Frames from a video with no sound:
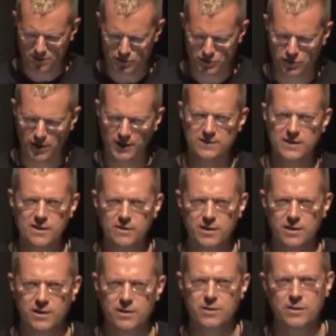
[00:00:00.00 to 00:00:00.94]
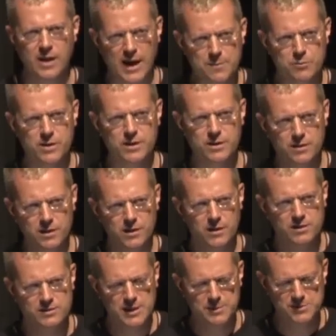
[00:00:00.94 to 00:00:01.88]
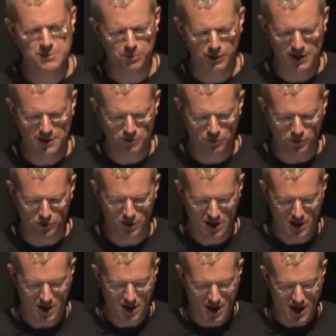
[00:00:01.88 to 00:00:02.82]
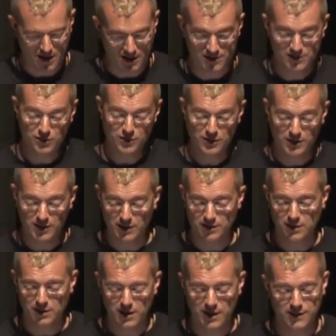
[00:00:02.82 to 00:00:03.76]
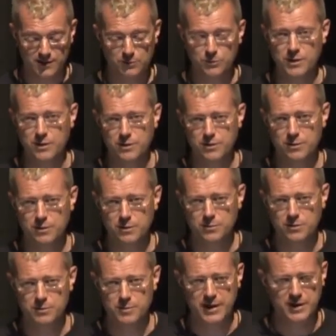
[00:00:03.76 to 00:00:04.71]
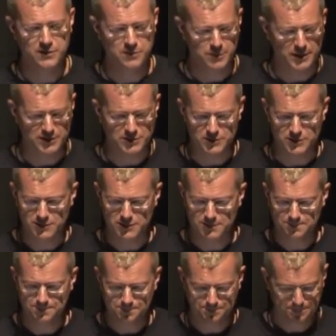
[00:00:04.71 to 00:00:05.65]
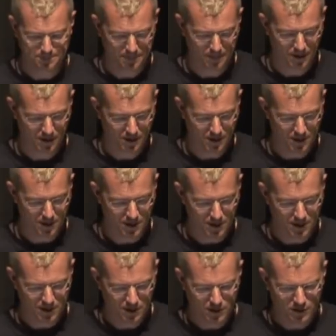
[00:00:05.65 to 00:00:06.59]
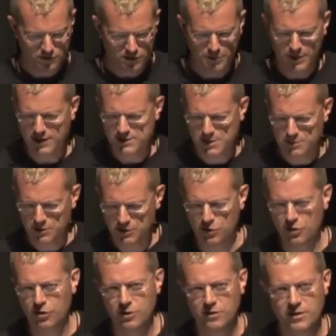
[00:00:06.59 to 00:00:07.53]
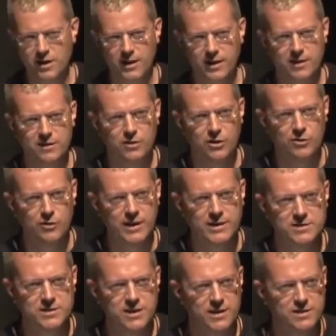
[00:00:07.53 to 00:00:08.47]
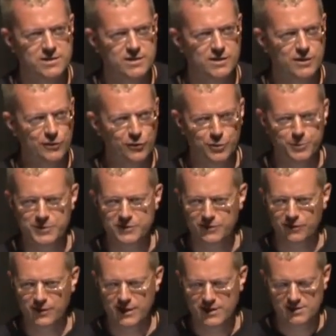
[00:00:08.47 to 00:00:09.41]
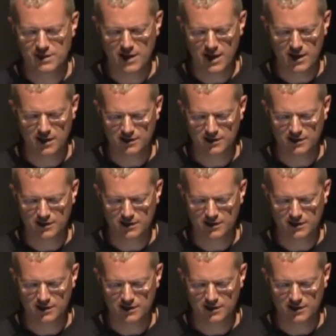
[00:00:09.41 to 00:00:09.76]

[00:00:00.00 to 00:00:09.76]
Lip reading: criteria, the library seems applicable, and it's certainly the case with the makerspaces. So because I'm a nerd, I like to arrange things into groups. So here's a kind of